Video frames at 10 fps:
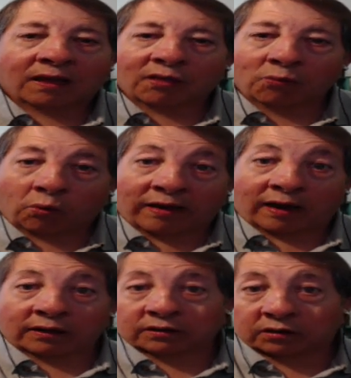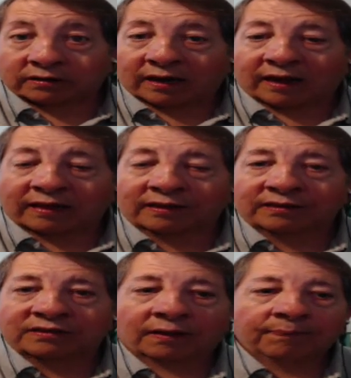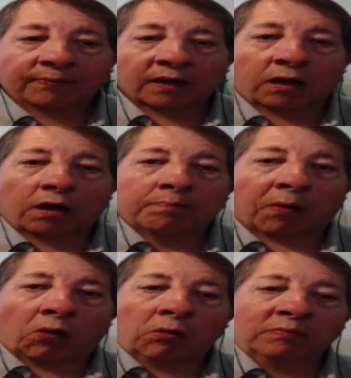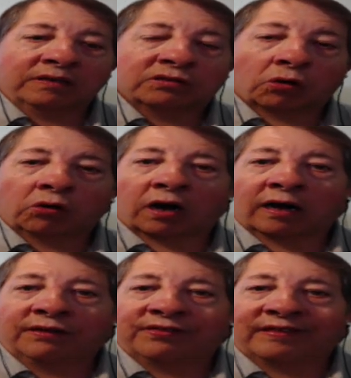the way I look at it is apartments are like